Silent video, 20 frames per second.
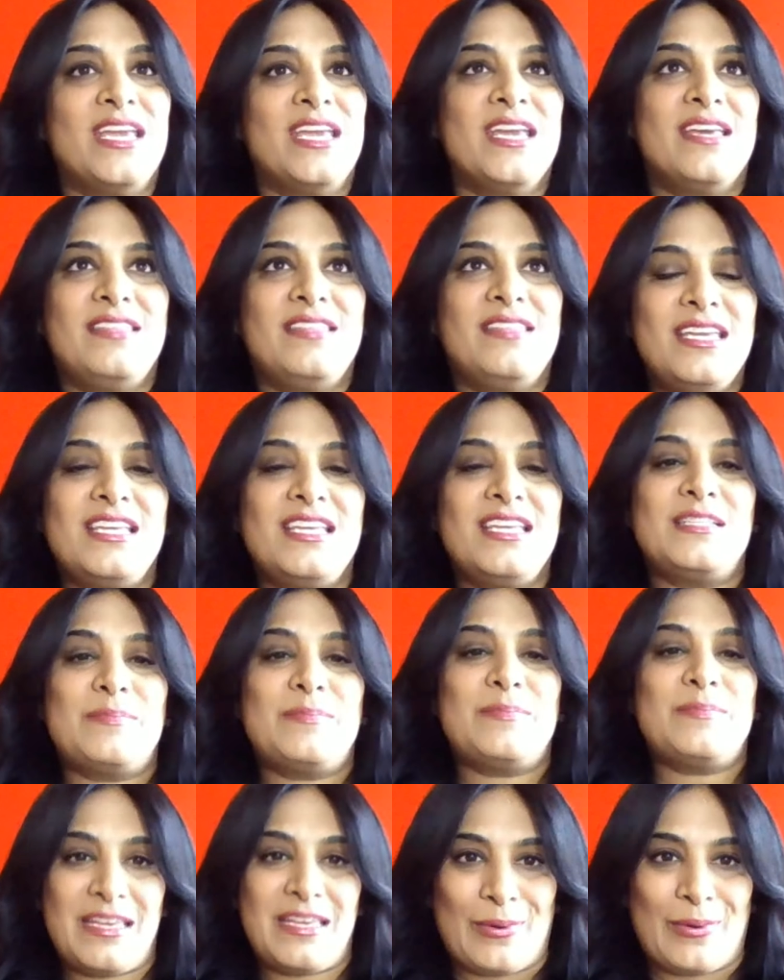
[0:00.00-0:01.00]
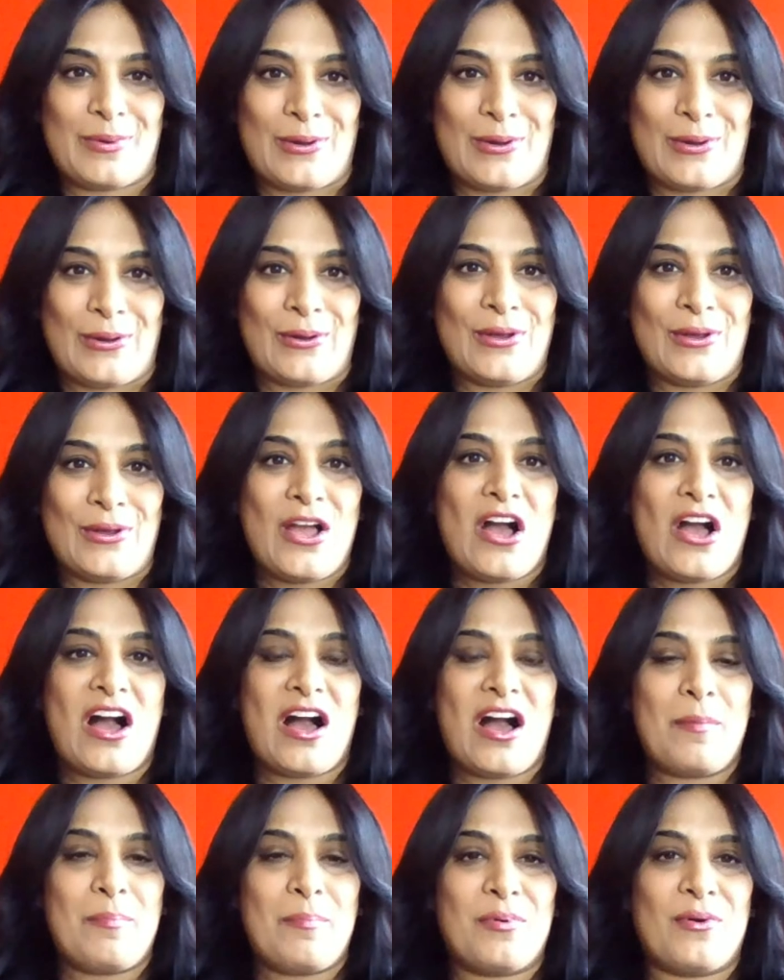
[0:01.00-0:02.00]
these people
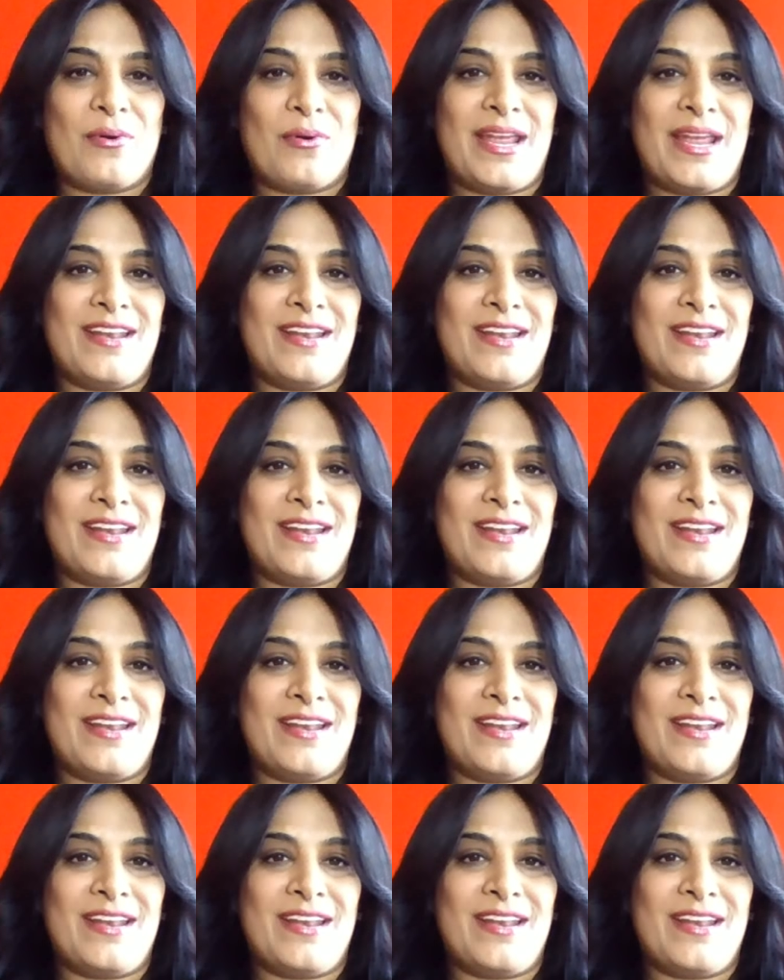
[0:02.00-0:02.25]
operate